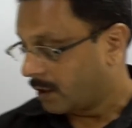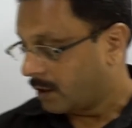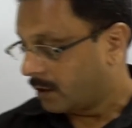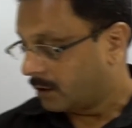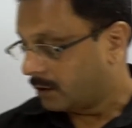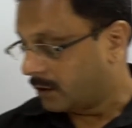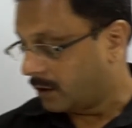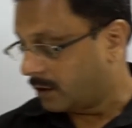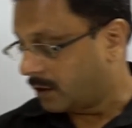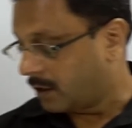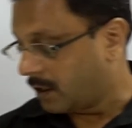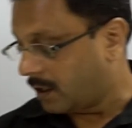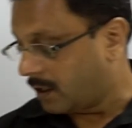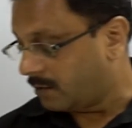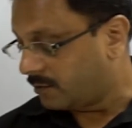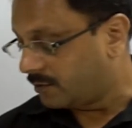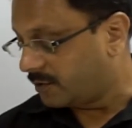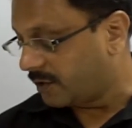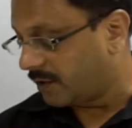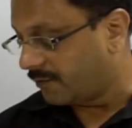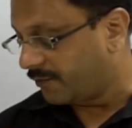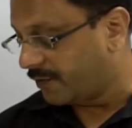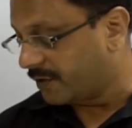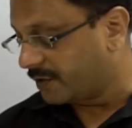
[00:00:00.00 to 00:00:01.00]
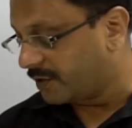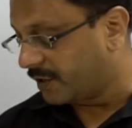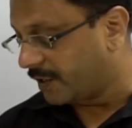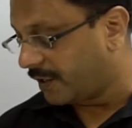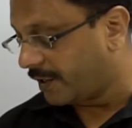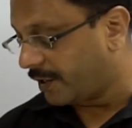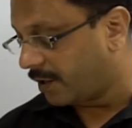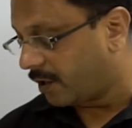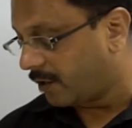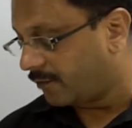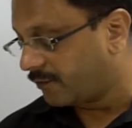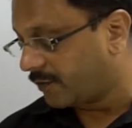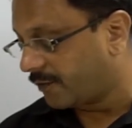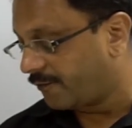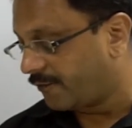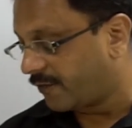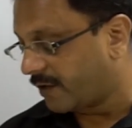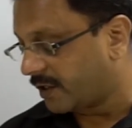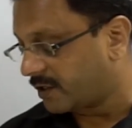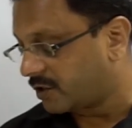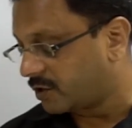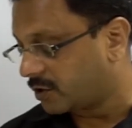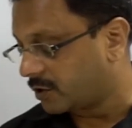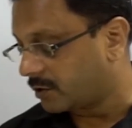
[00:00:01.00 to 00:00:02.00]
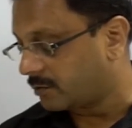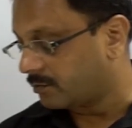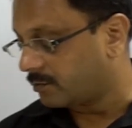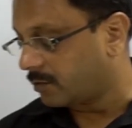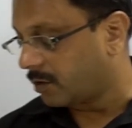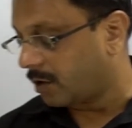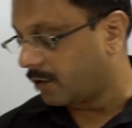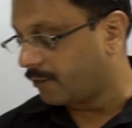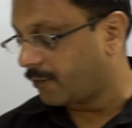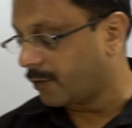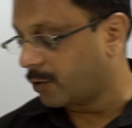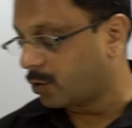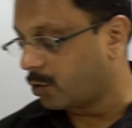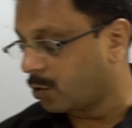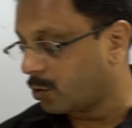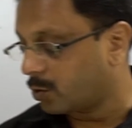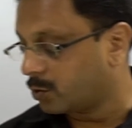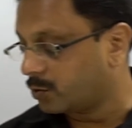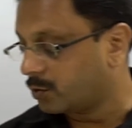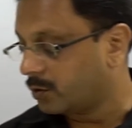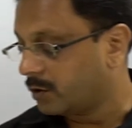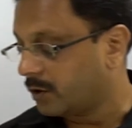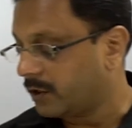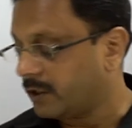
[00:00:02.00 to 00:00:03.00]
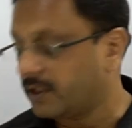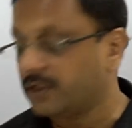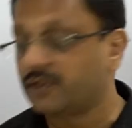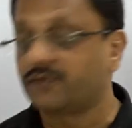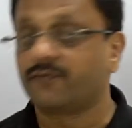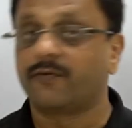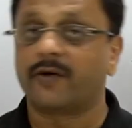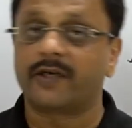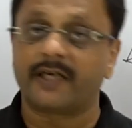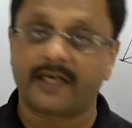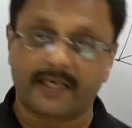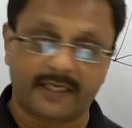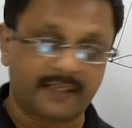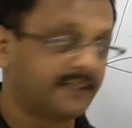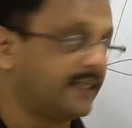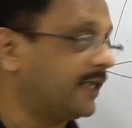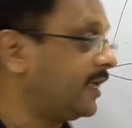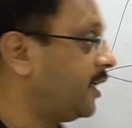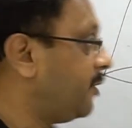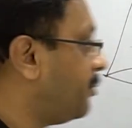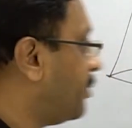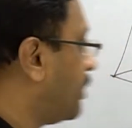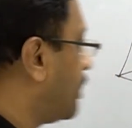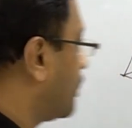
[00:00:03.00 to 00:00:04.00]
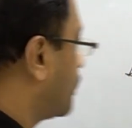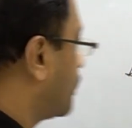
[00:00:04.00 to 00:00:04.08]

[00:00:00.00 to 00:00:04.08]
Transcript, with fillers: The curved surface area of a frustum of a cone is 180 centimeter